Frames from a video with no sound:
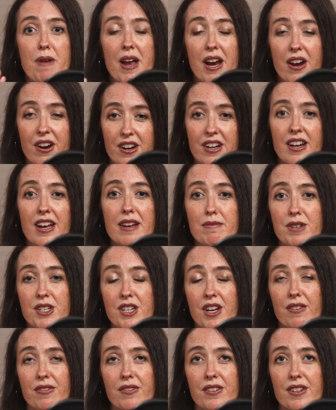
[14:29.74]
paradigm
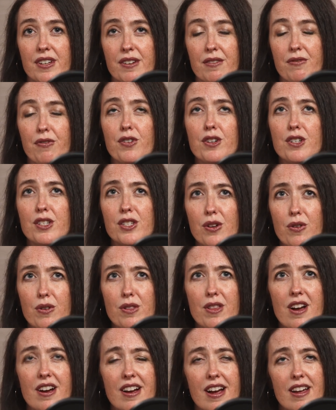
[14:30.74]
shift. For so
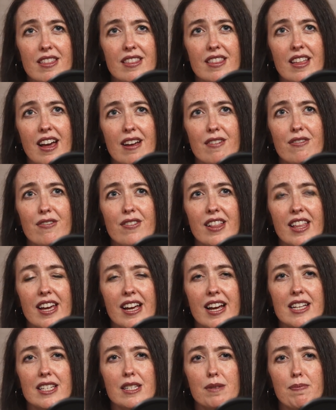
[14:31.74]
long, I feel
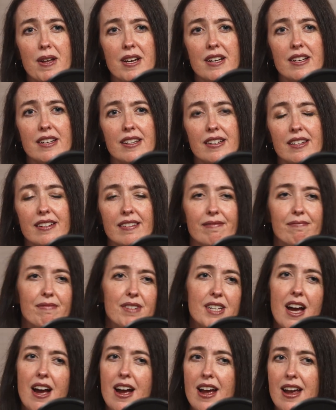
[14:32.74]
like I spent
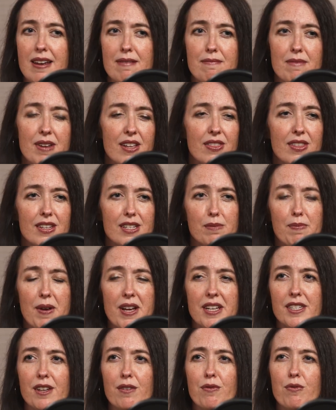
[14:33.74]
time in the
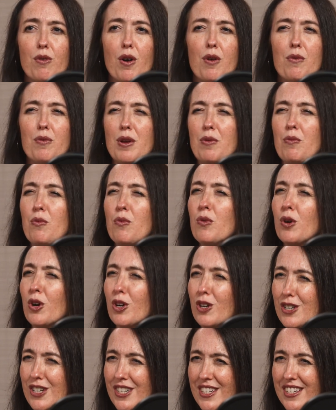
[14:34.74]
space of what we
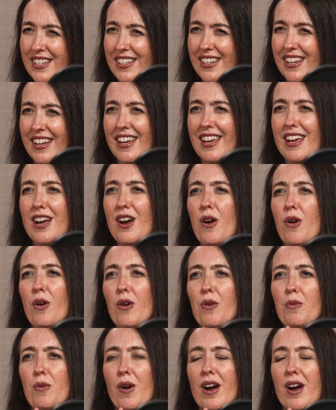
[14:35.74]
weren't or